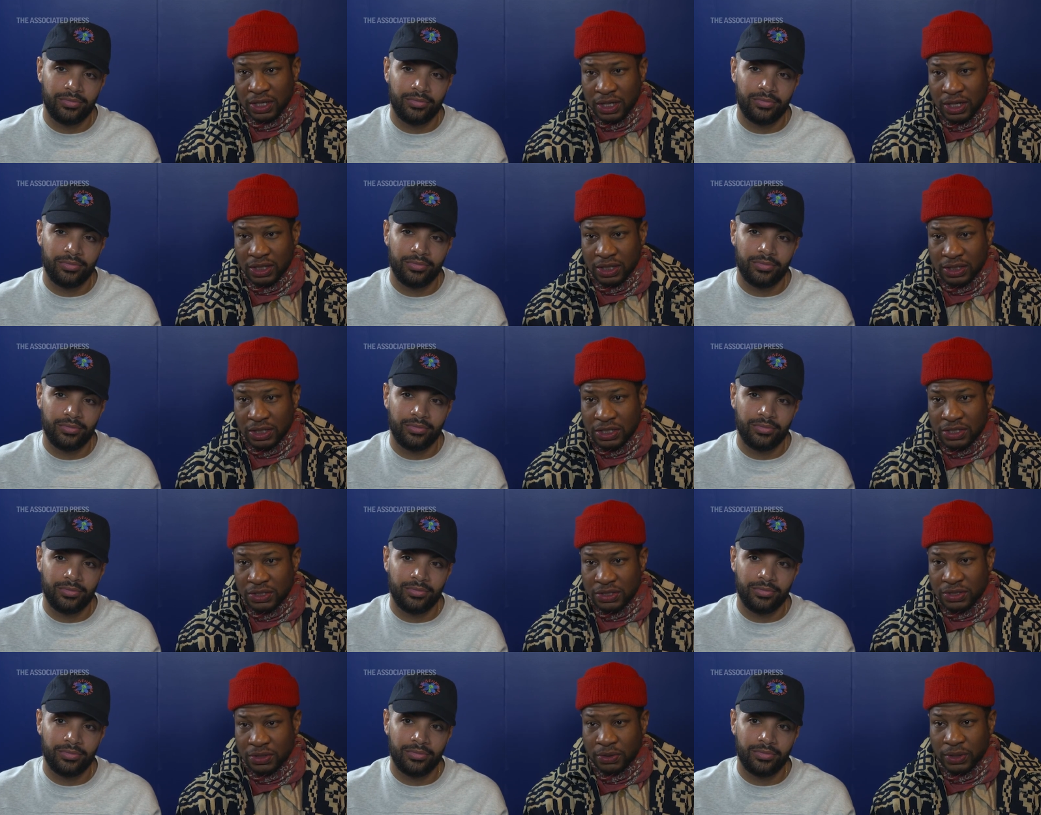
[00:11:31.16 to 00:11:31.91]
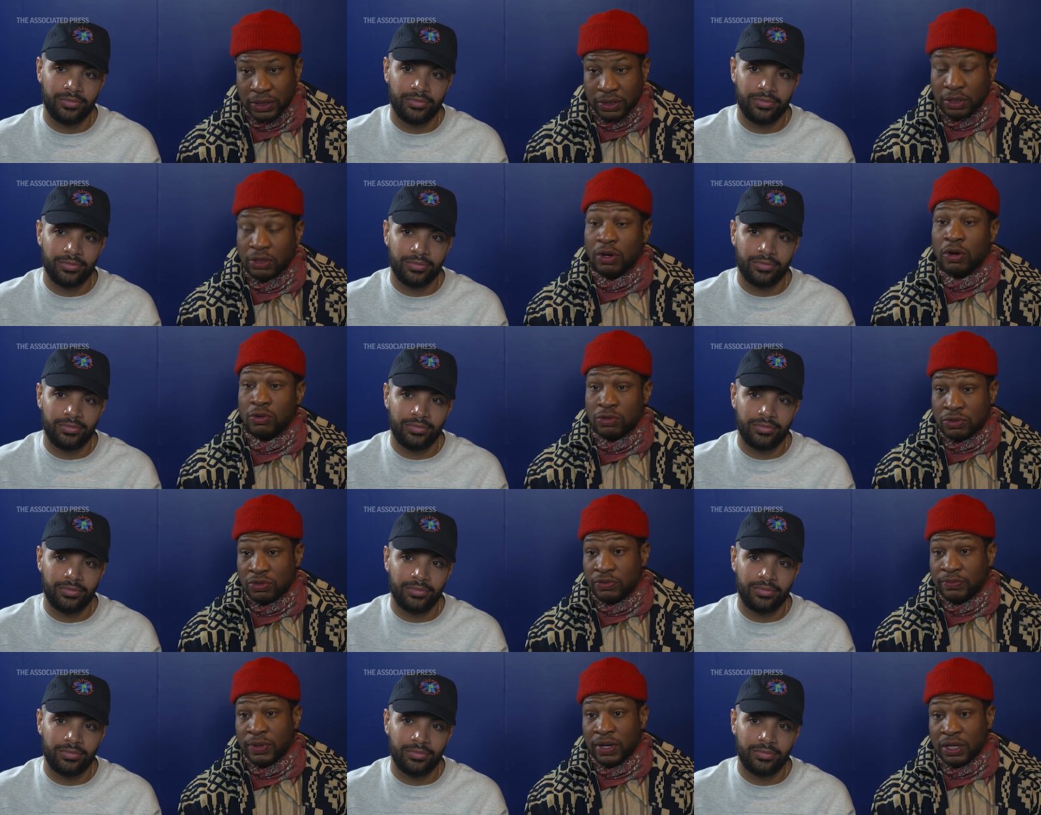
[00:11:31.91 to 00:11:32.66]
Speaker 1: in addition to like the
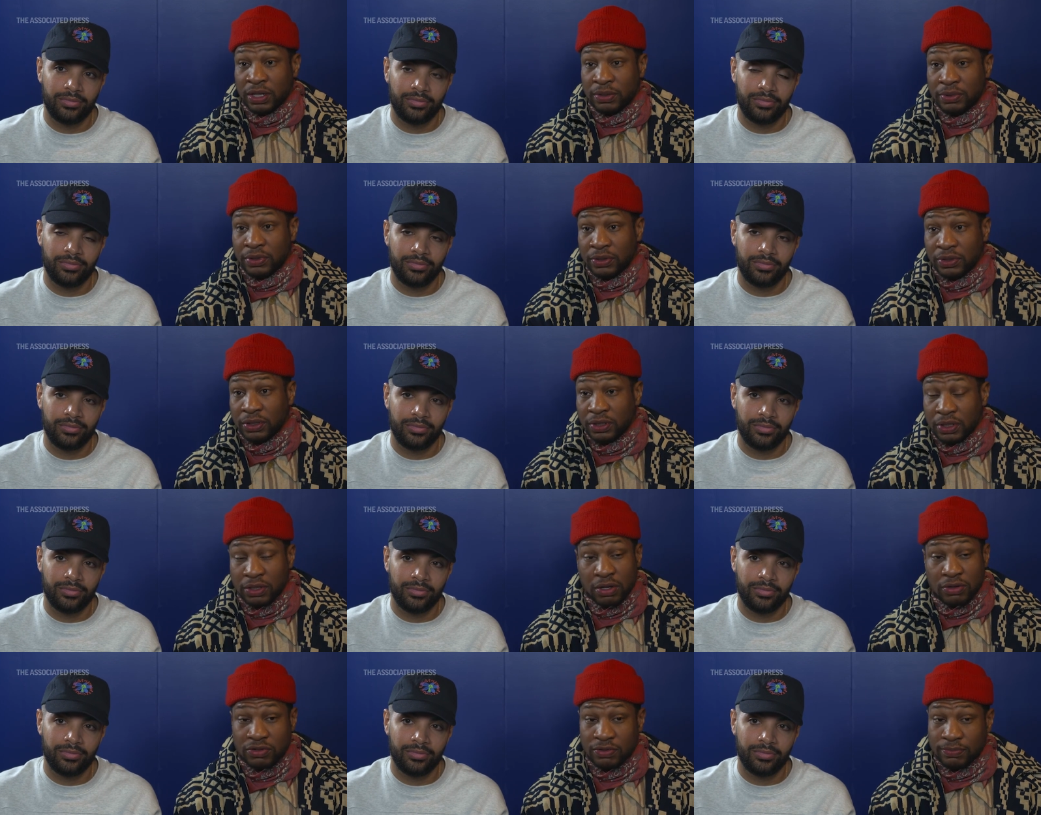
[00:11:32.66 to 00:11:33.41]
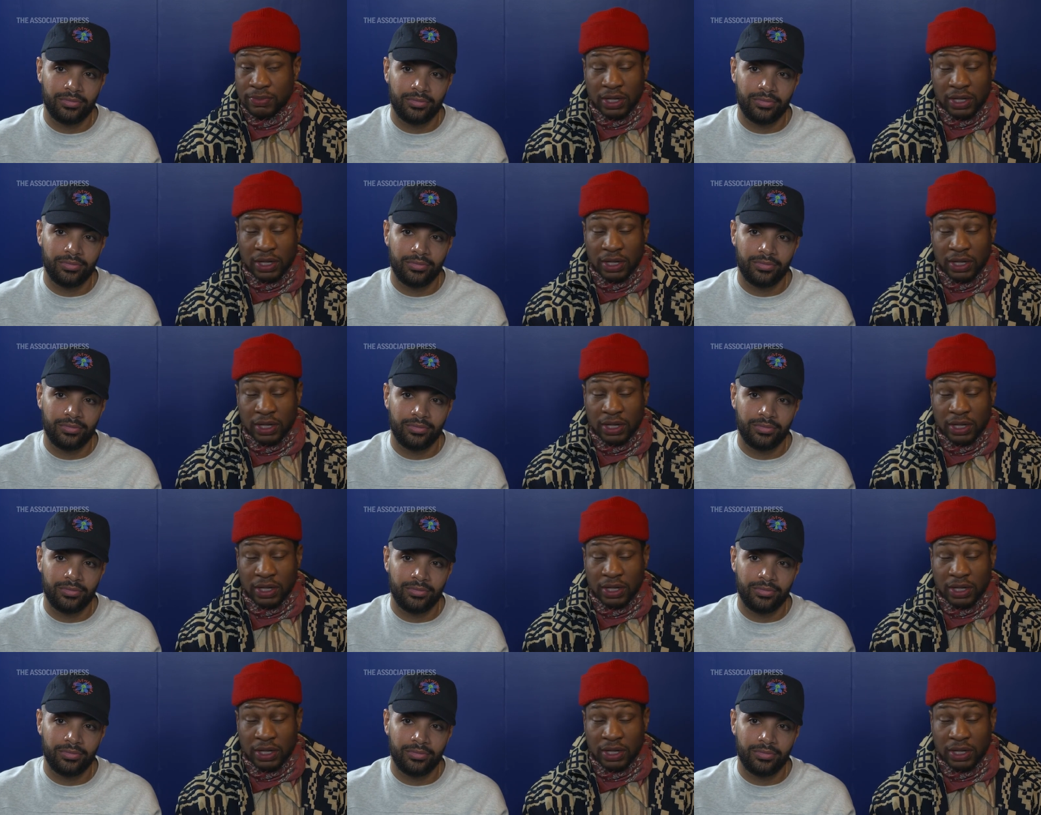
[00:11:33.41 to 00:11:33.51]
culture of bodybuilding. Yeah. The culture of